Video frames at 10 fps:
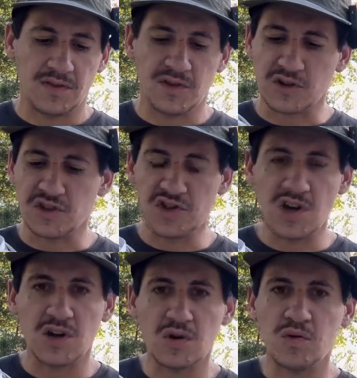
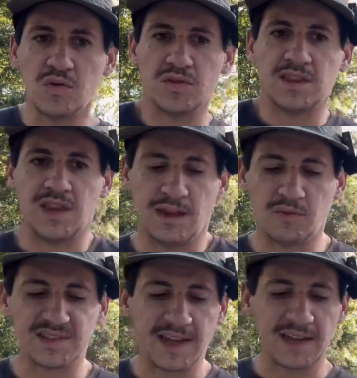It
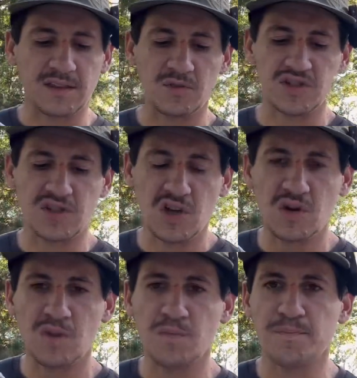was like there was
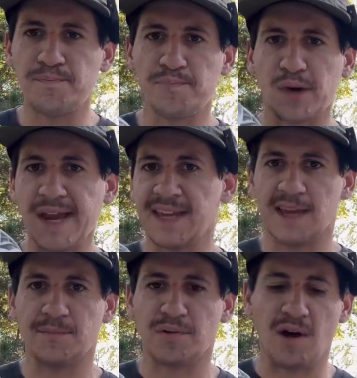no
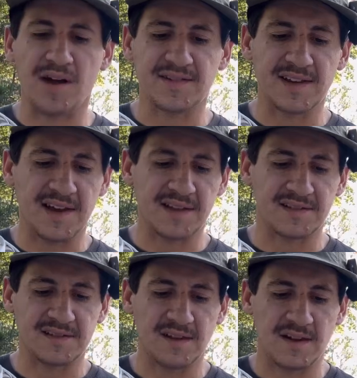break-in
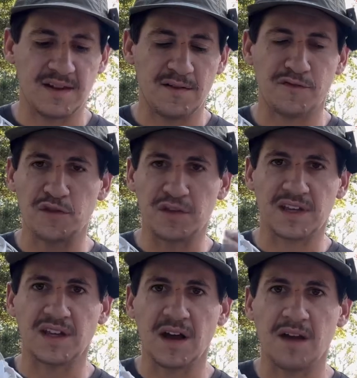process for the
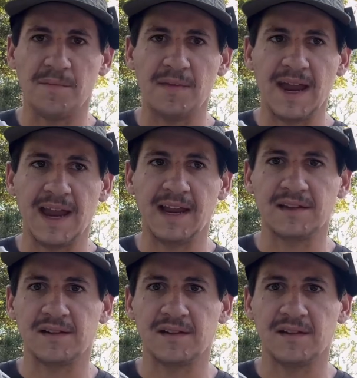gum
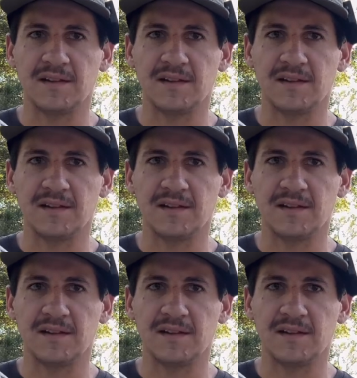and